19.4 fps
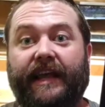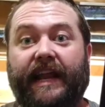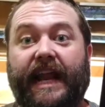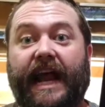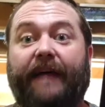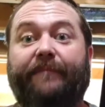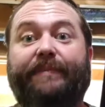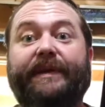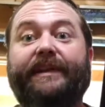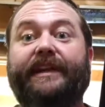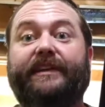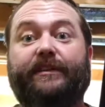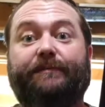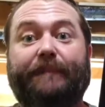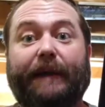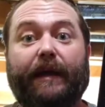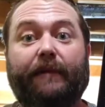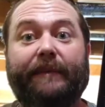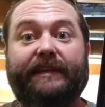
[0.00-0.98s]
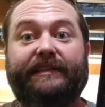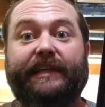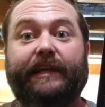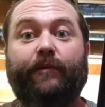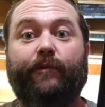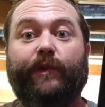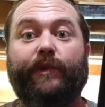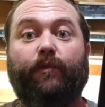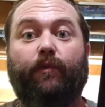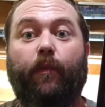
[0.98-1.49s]
Now, I've been
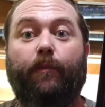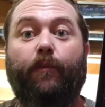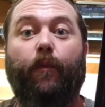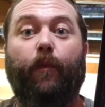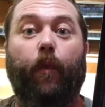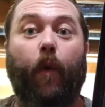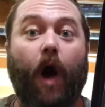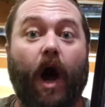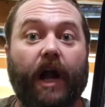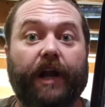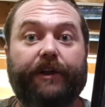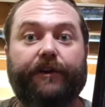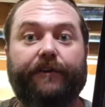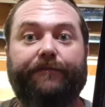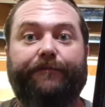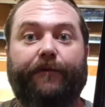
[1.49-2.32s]
experimenting with water